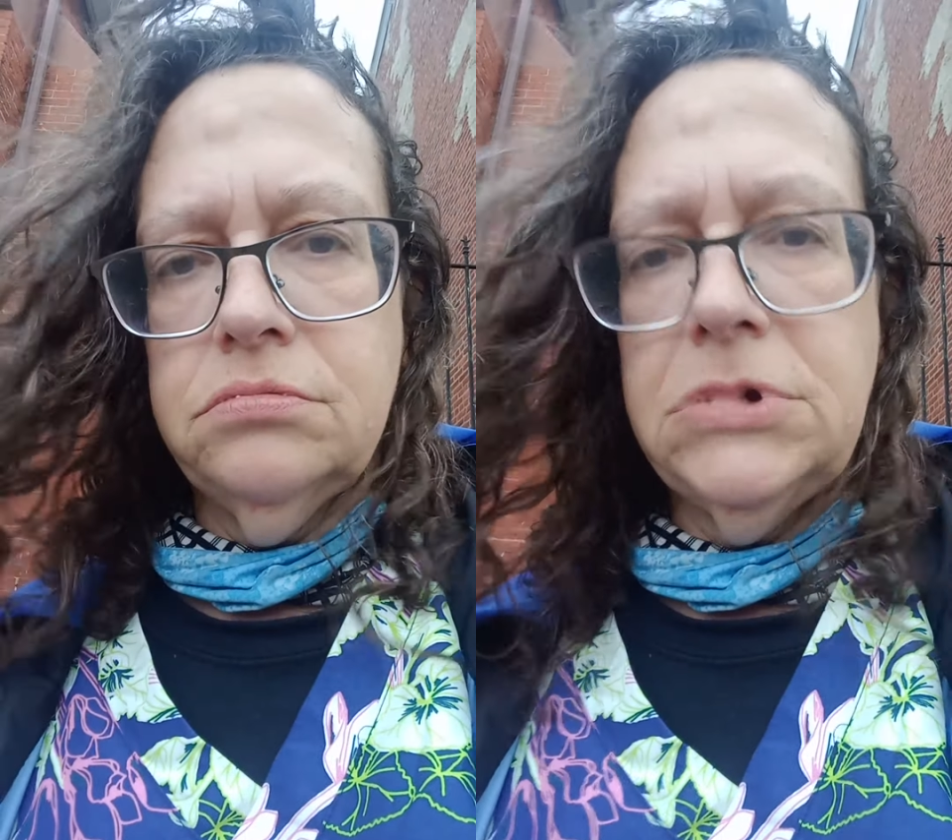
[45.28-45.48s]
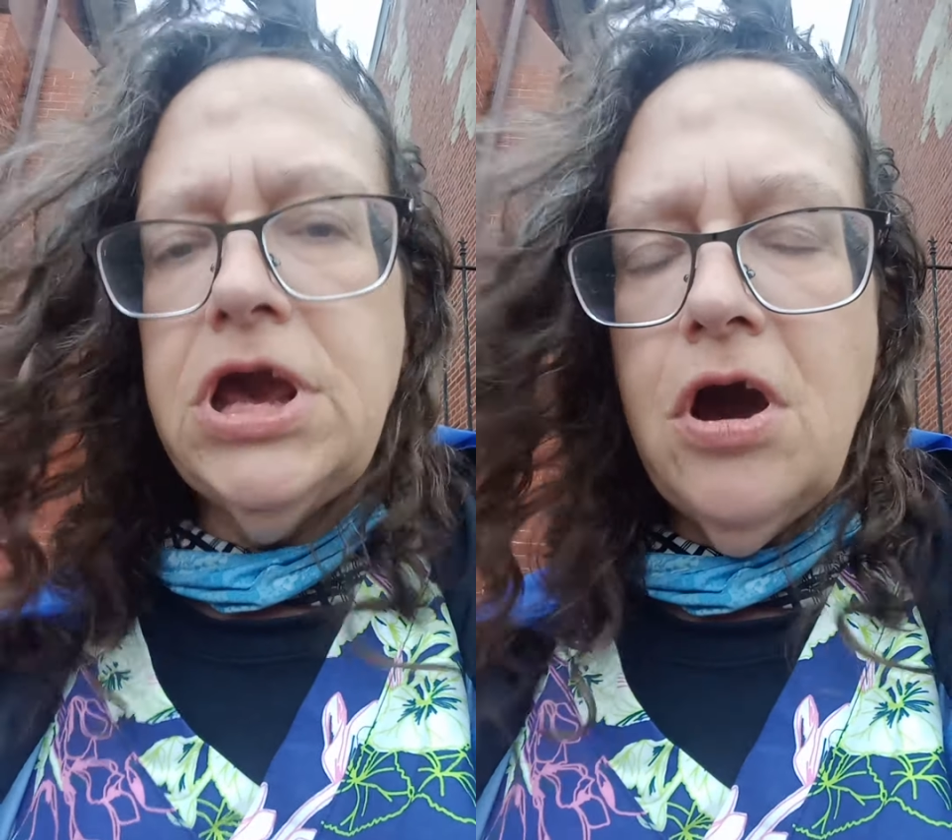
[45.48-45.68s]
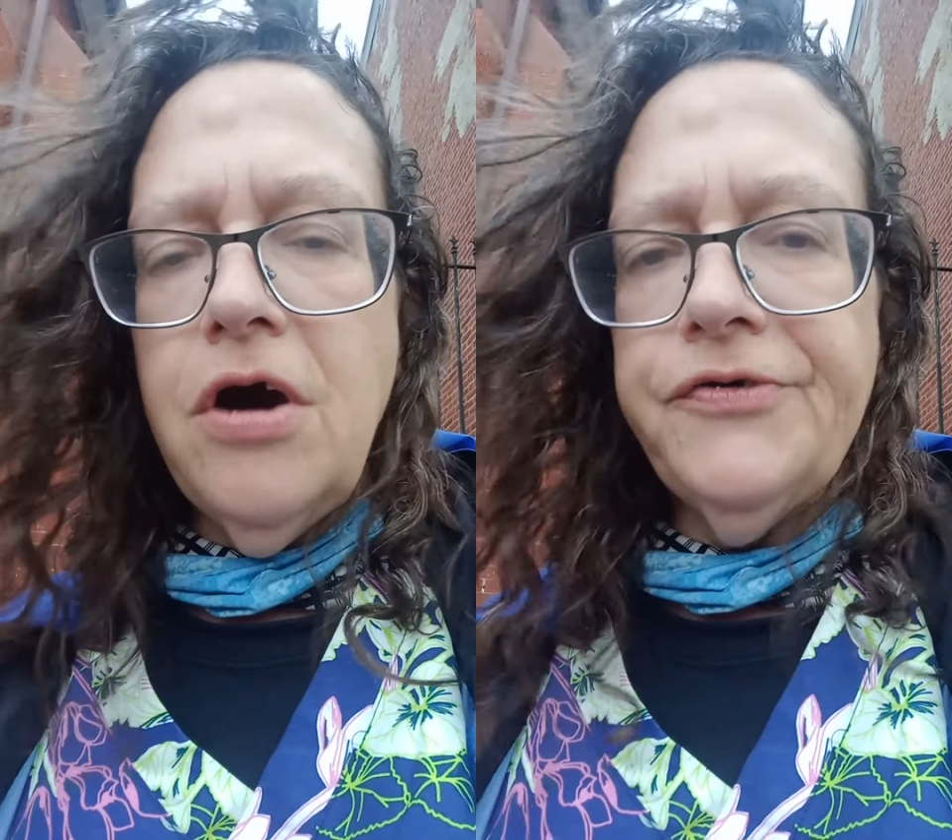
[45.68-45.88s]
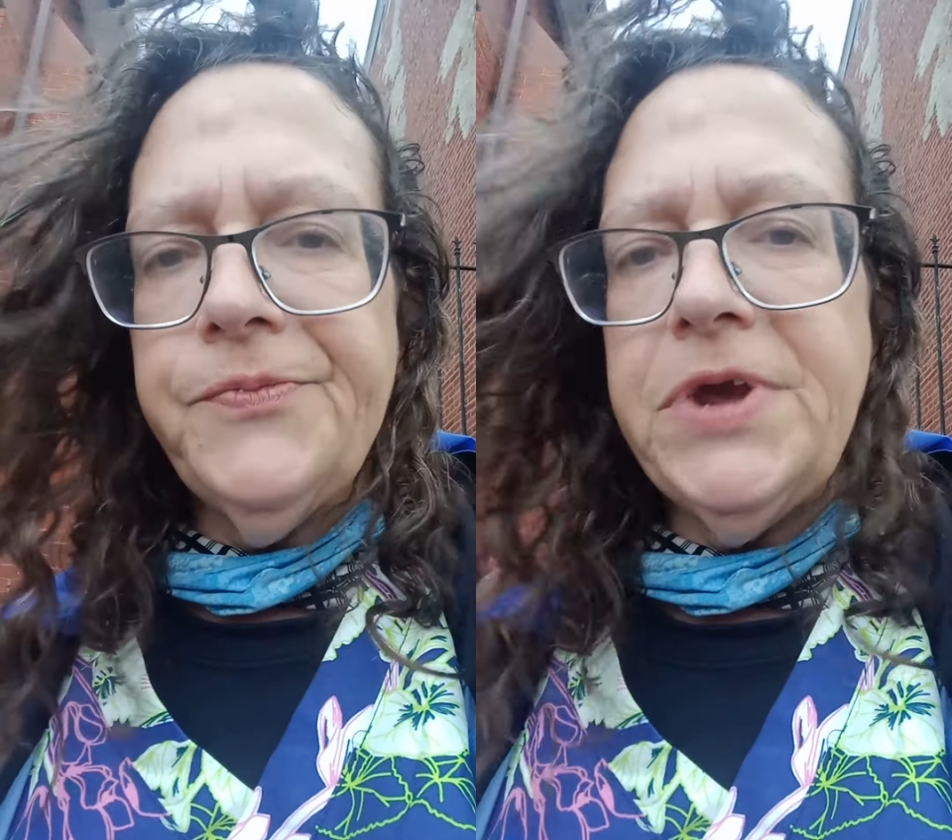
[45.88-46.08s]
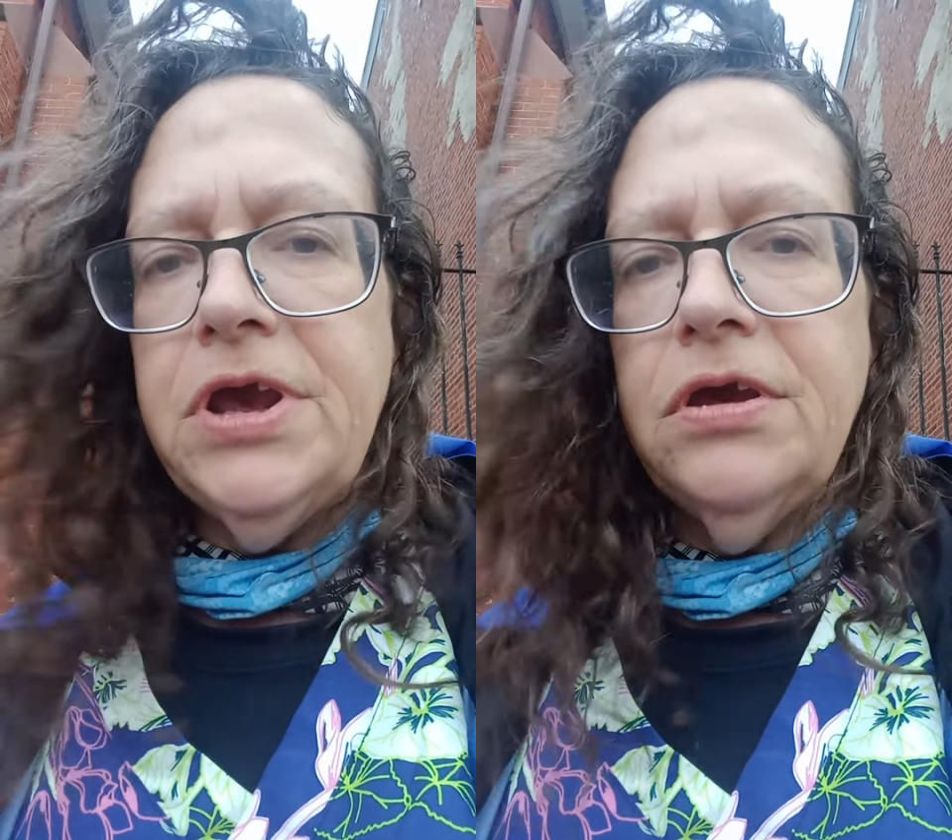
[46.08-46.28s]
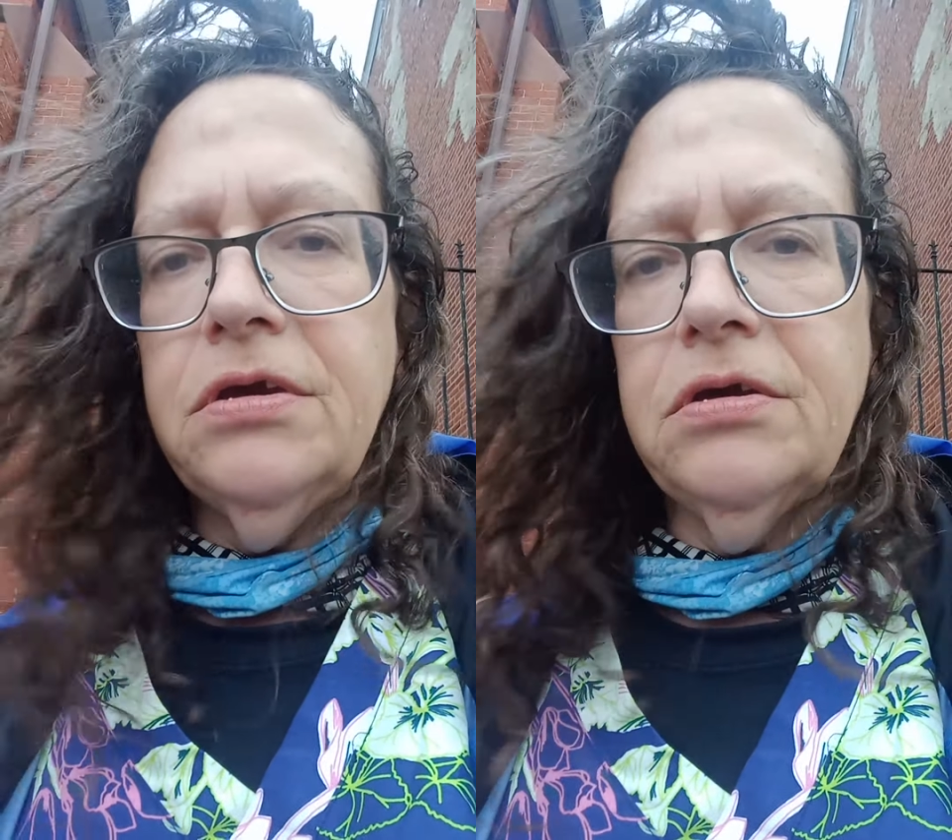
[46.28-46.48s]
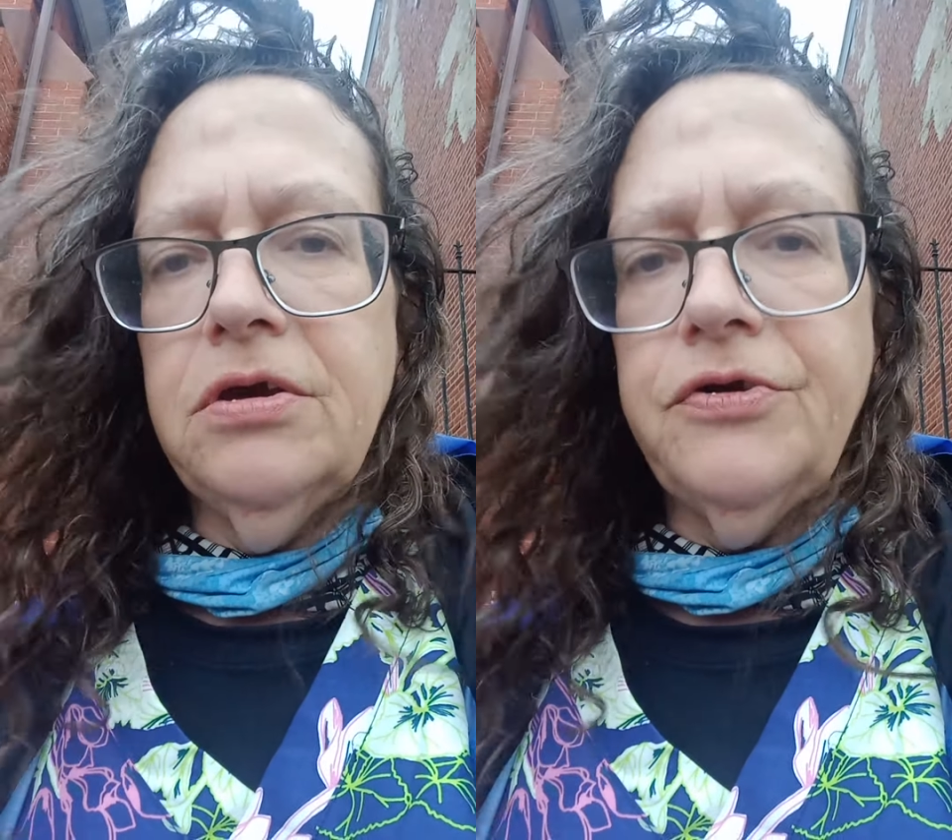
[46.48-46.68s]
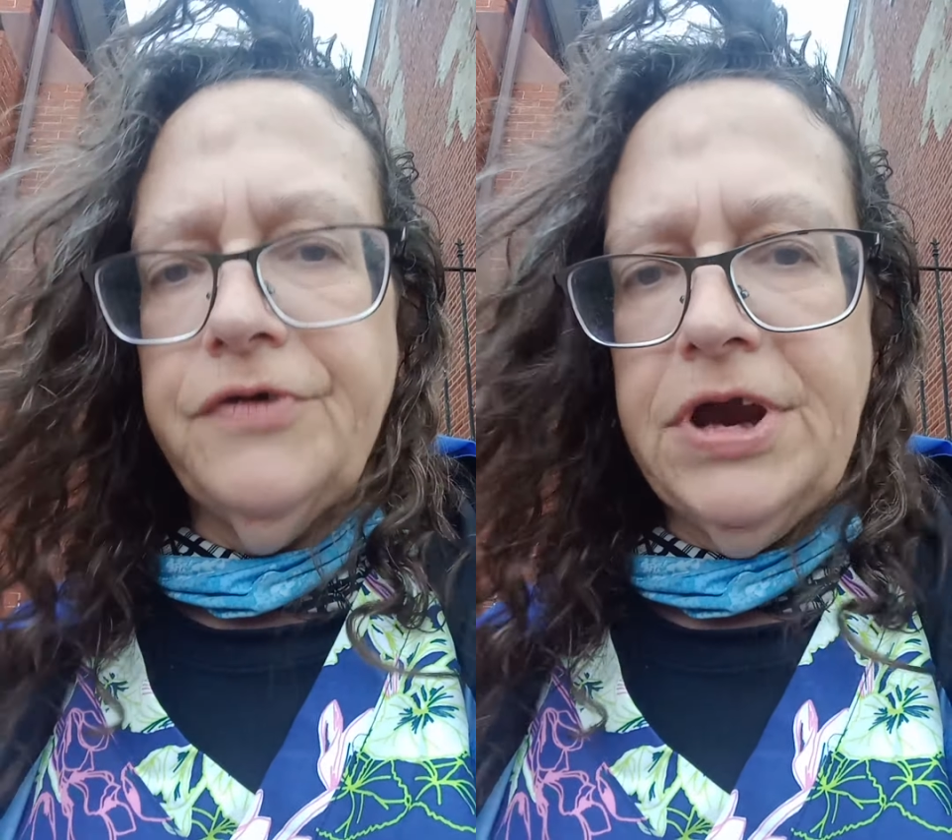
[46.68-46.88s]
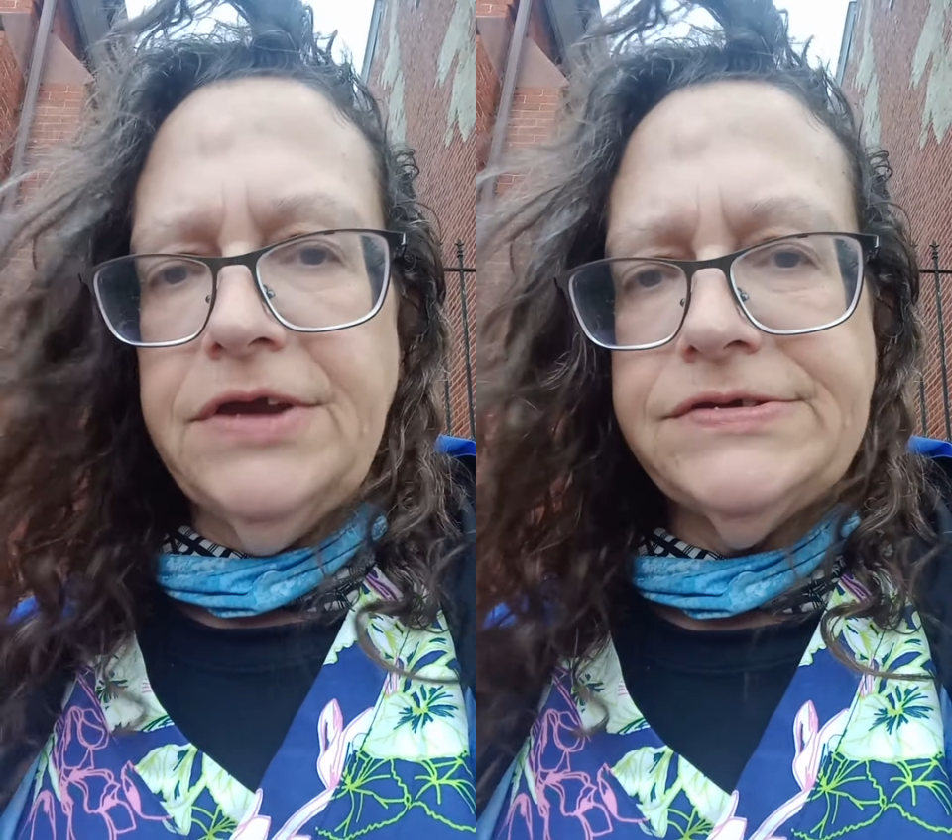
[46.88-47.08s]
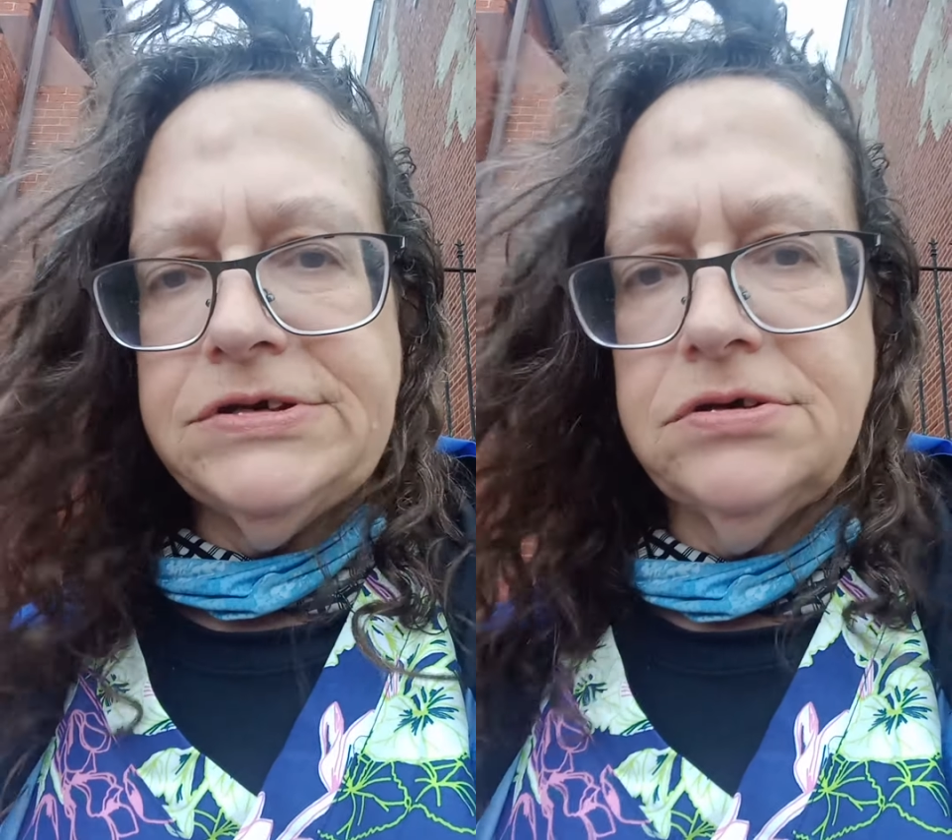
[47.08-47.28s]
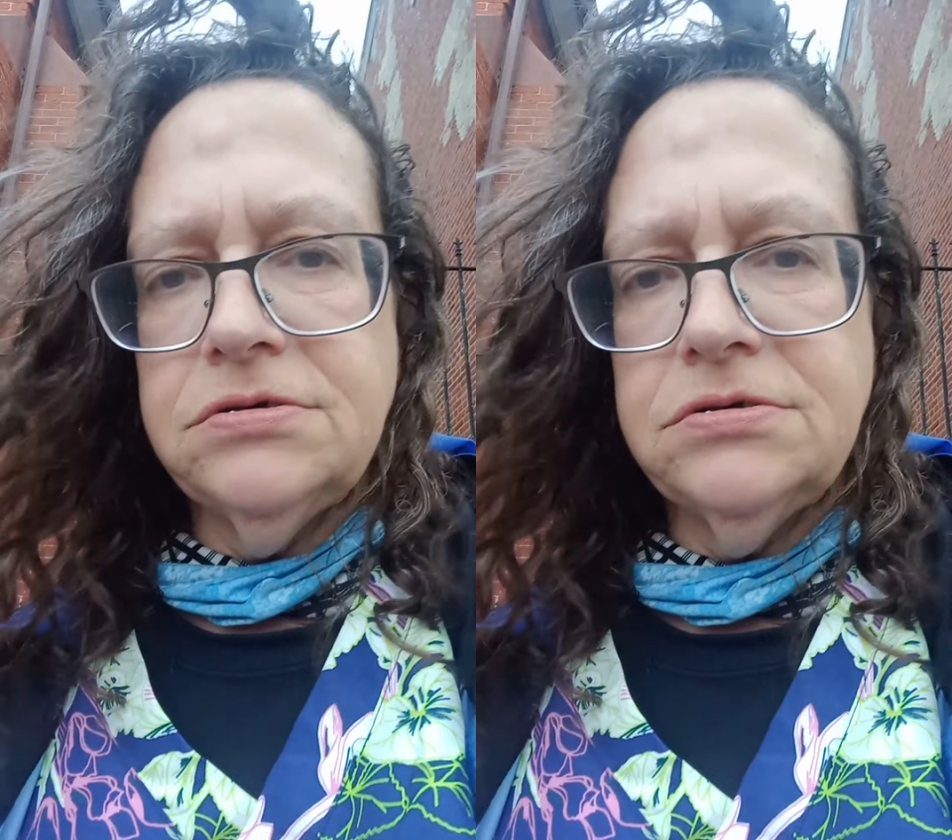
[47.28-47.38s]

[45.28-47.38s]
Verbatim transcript: He caused me great